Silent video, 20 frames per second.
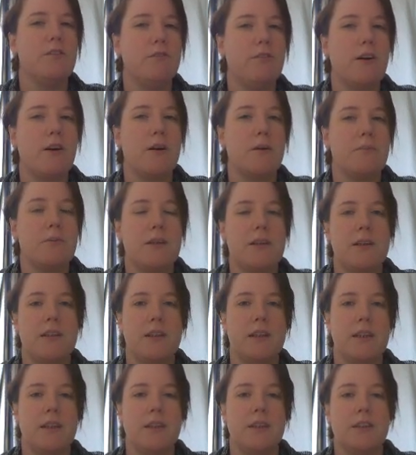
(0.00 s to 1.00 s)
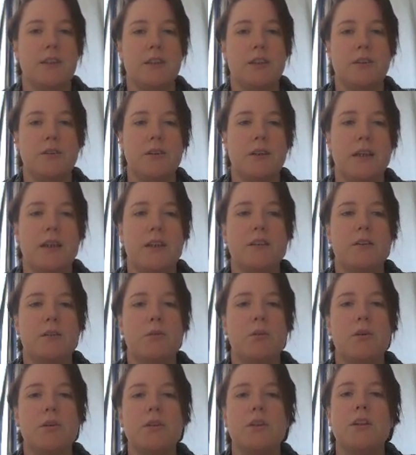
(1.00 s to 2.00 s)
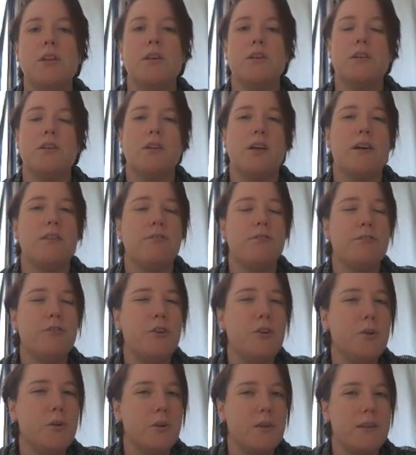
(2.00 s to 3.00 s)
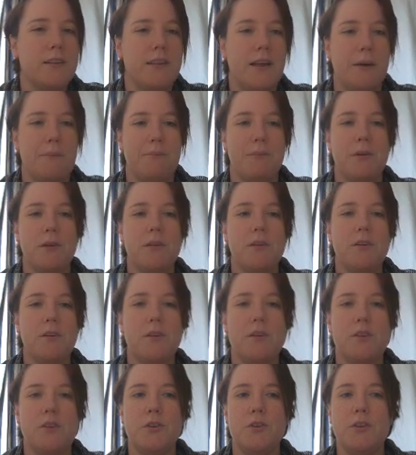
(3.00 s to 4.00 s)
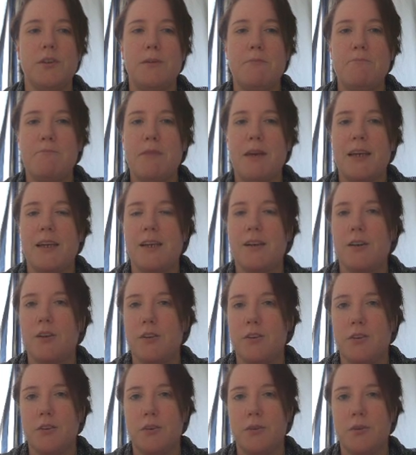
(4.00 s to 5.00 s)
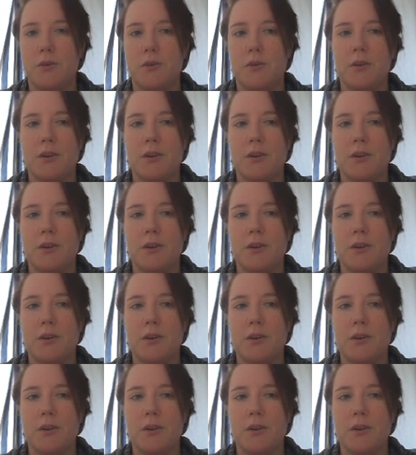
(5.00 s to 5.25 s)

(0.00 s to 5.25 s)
verbs in English. Okay, so we're going to look at a few examples using make or do.